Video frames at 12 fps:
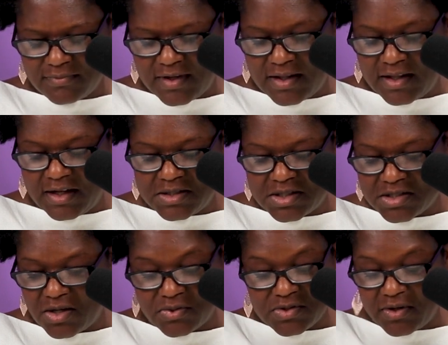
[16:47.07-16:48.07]
And then it just
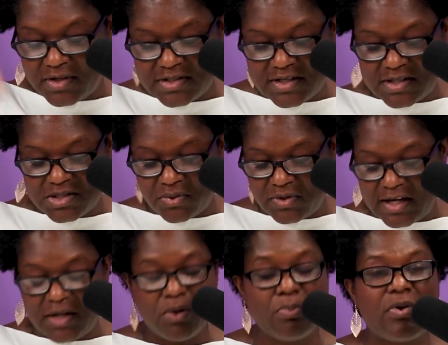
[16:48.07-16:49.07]
goes on to say, so
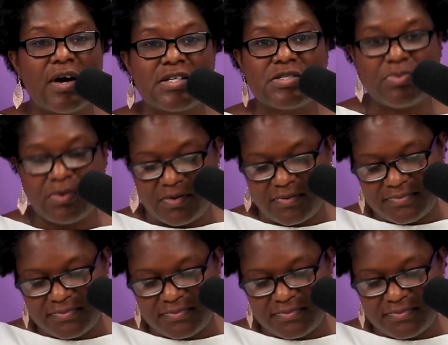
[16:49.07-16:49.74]
Daniel prospered.